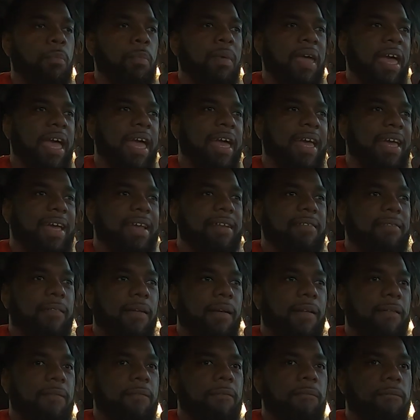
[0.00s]

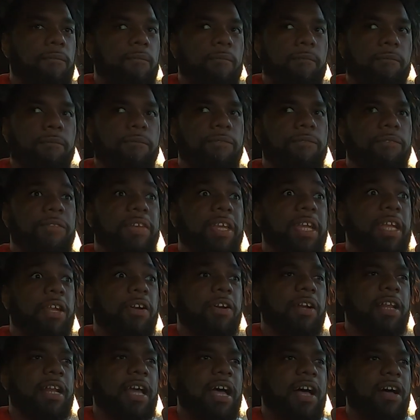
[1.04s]
and
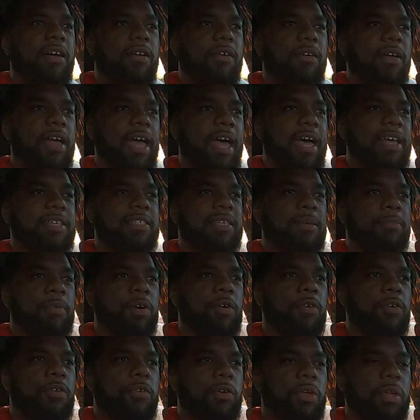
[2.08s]
figure it out as I'm
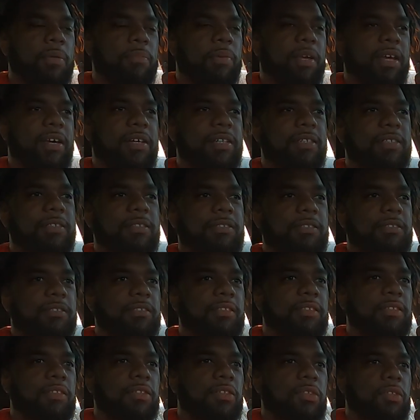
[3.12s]
going, because
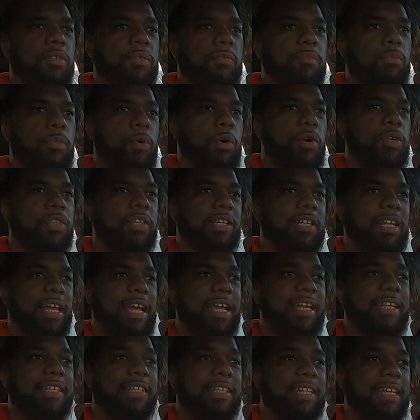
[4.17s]
more than
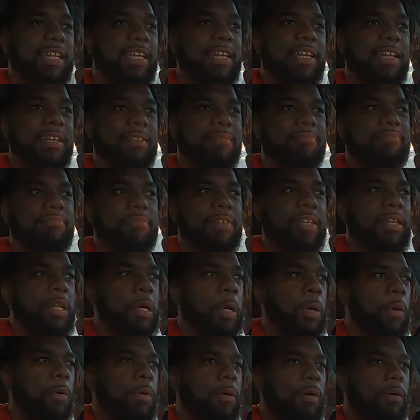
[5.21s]
likely, you
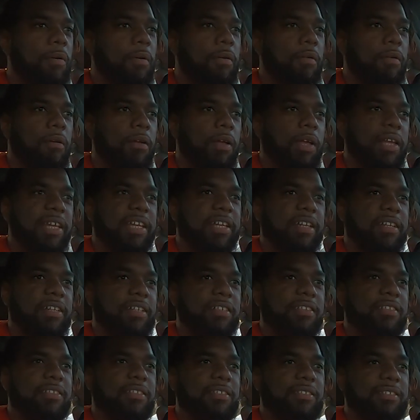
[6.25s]
know,
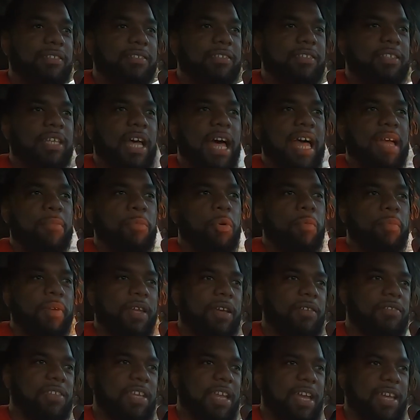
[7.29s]
time will be
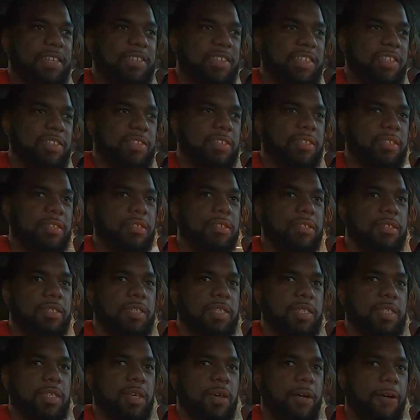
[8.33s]
of the essence.
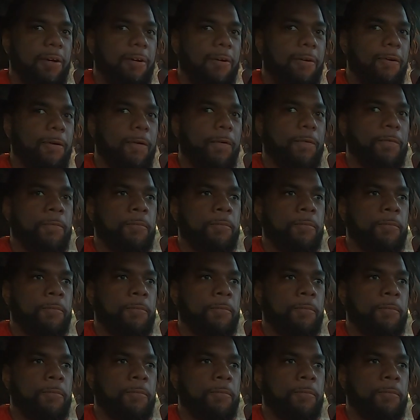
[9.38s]
So